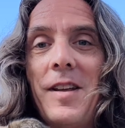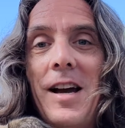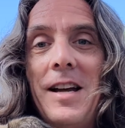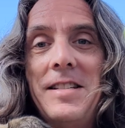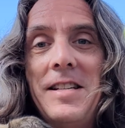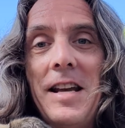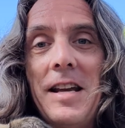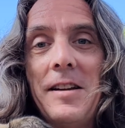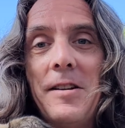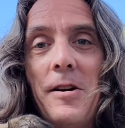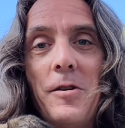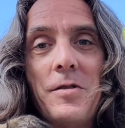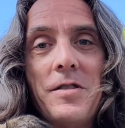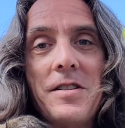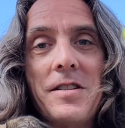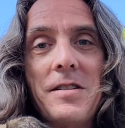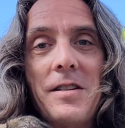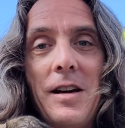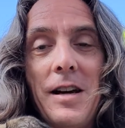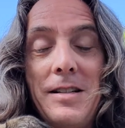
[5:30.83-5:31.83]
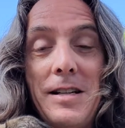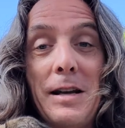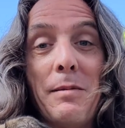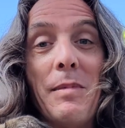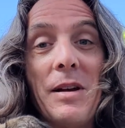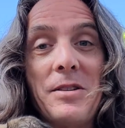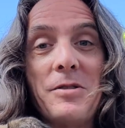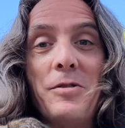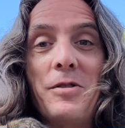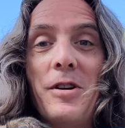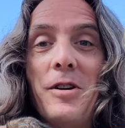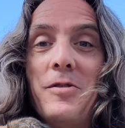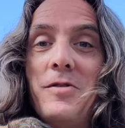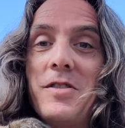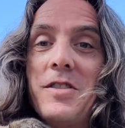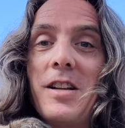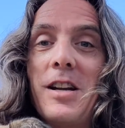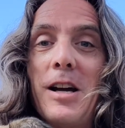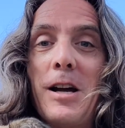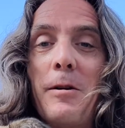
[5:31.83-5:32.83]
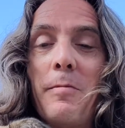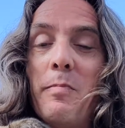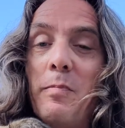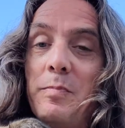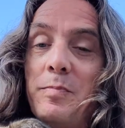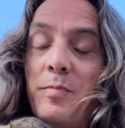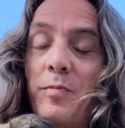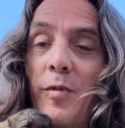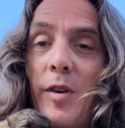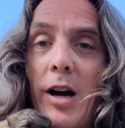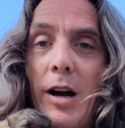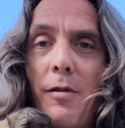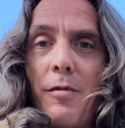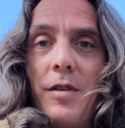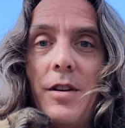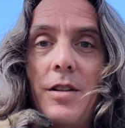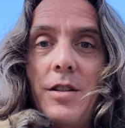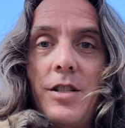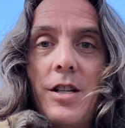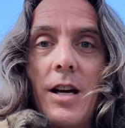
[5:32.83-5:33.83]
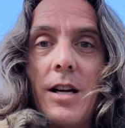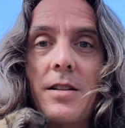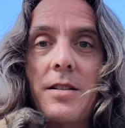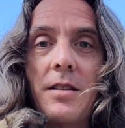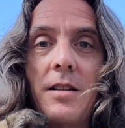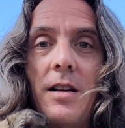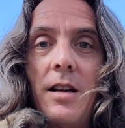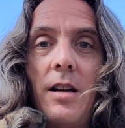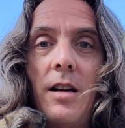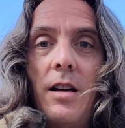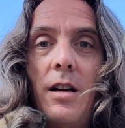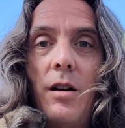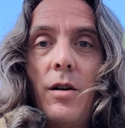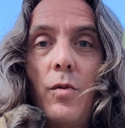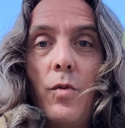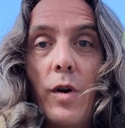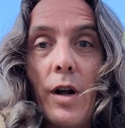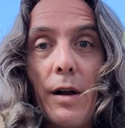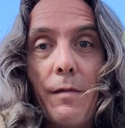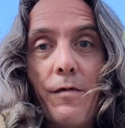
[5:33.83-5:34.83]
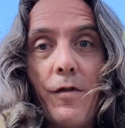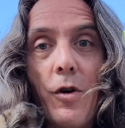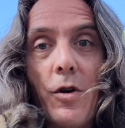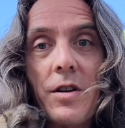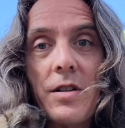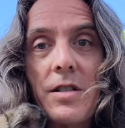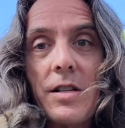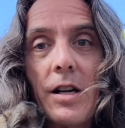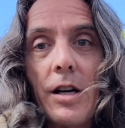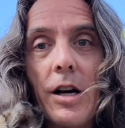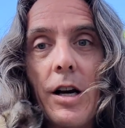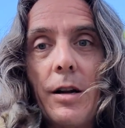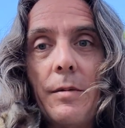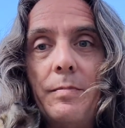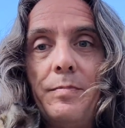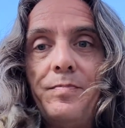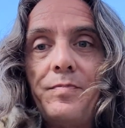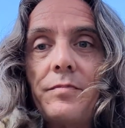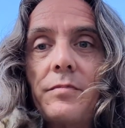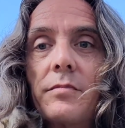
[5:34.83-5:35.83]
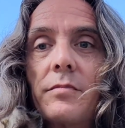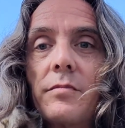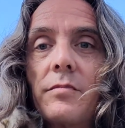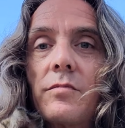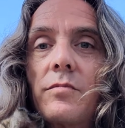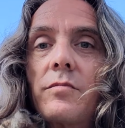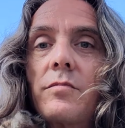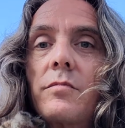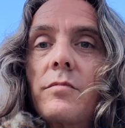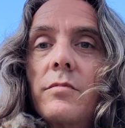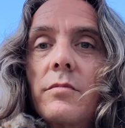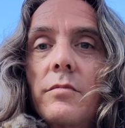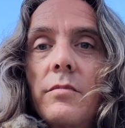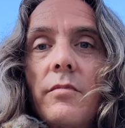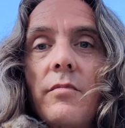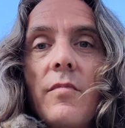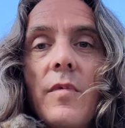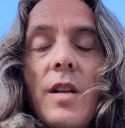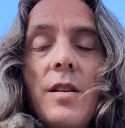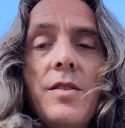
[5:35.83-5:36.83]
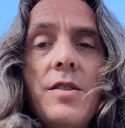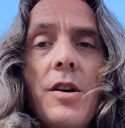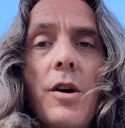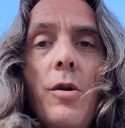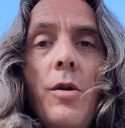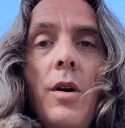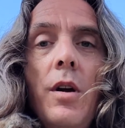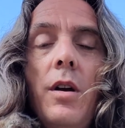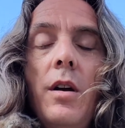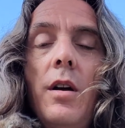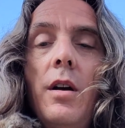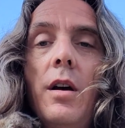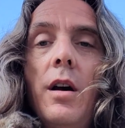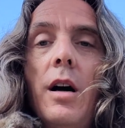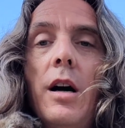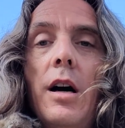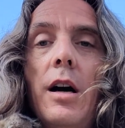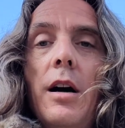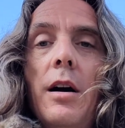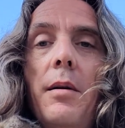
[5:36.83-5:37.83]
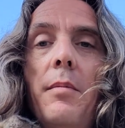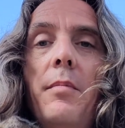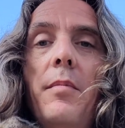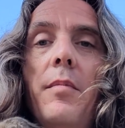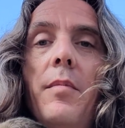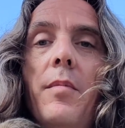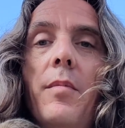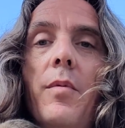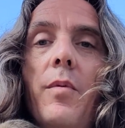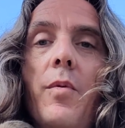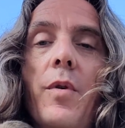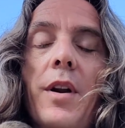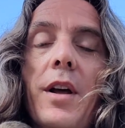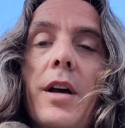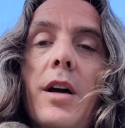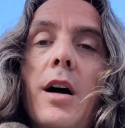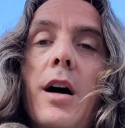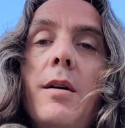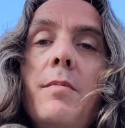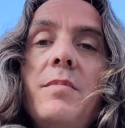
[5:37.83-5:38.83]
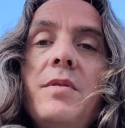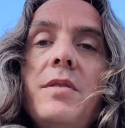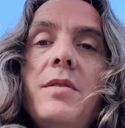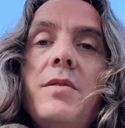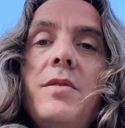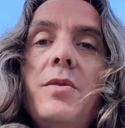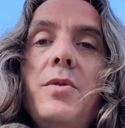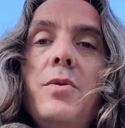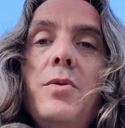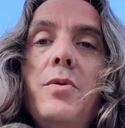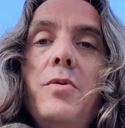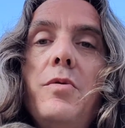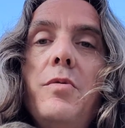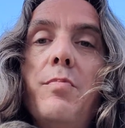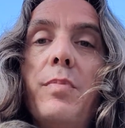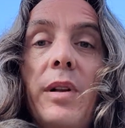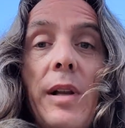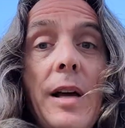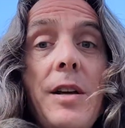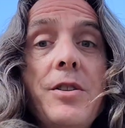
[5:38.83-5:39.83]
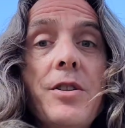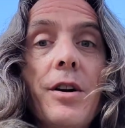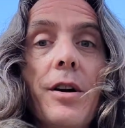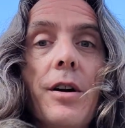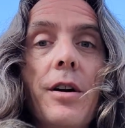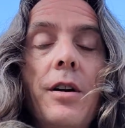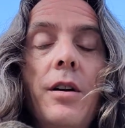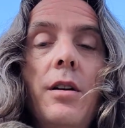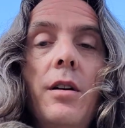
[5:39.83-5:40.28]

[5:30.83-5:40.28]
take notes. I take mental notes, and I readjust what I'm focusing on. So when it comes to pleasure,